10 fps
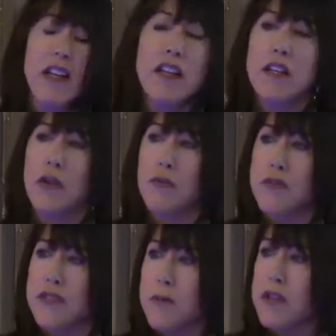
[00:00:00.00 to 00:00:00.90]
You know,
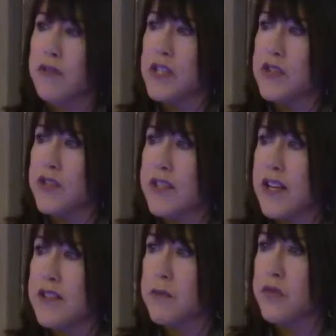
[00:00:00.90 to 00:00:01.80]
some of the regions
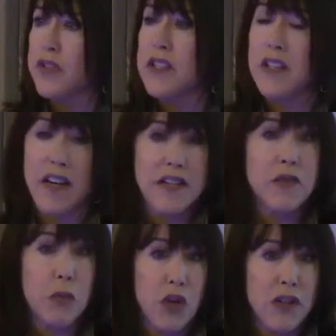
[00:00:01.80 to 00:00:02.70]
had some really
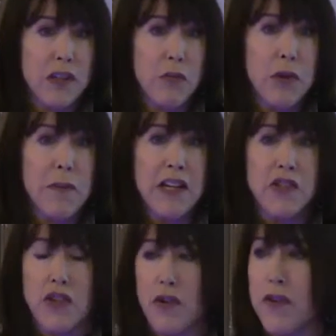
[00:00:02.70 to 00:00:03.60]
nice work, and we made
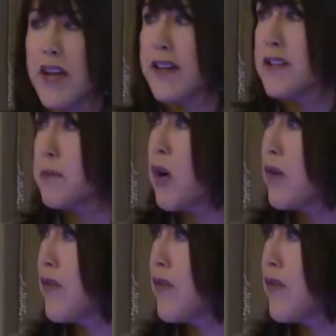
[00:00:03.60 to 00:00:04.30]
sure that as part of